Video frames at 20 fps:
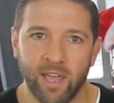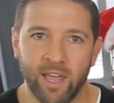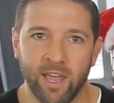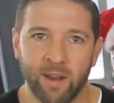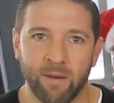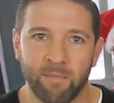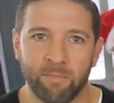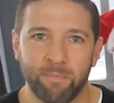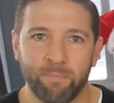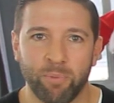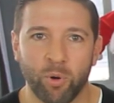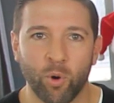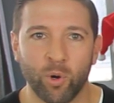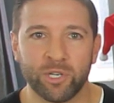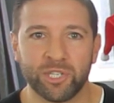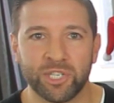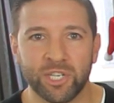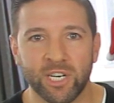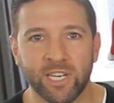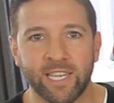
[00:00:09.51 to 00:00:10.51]
And
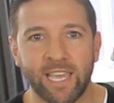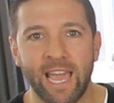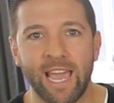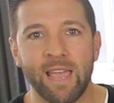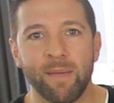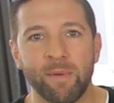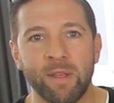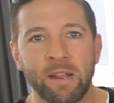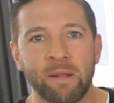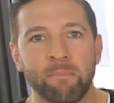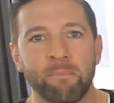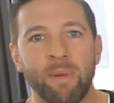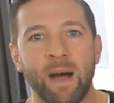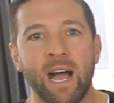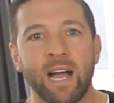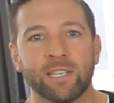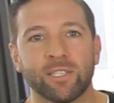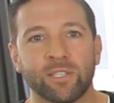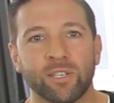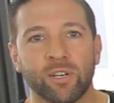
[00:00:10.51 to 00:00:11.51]
Porsche Cayman and
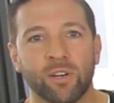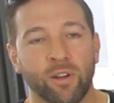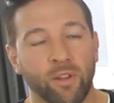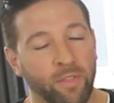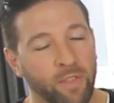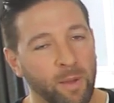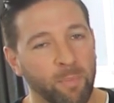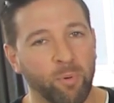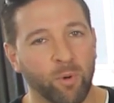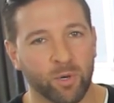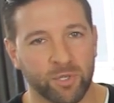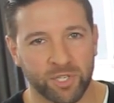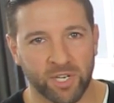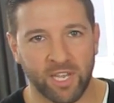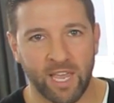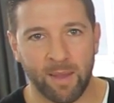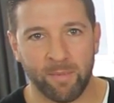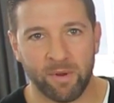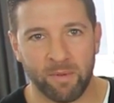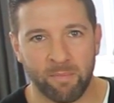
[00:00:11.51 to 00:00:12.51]
Boxster, or the Porsche
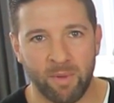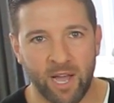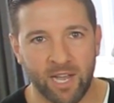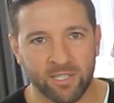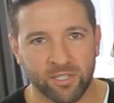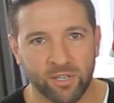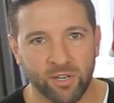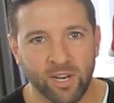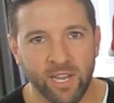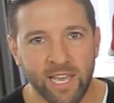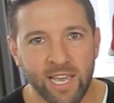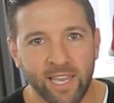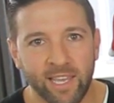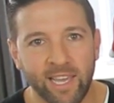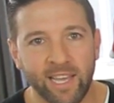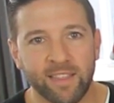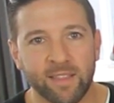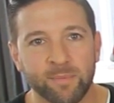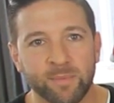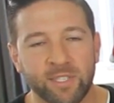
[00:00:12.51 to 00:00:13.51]
Cayman and Boxster,
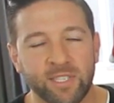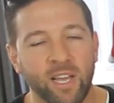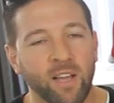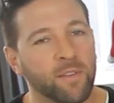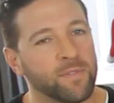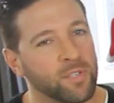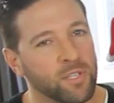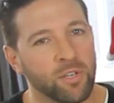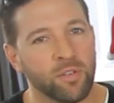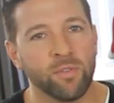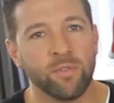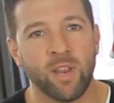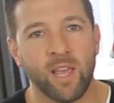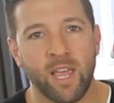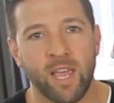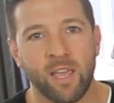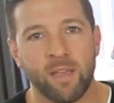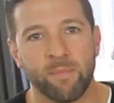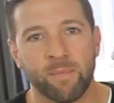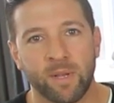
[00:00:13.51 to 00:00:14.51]
get themselves a new
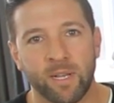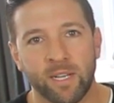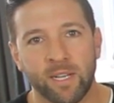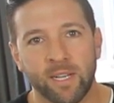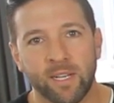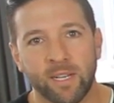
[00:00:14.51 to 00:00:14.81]
name.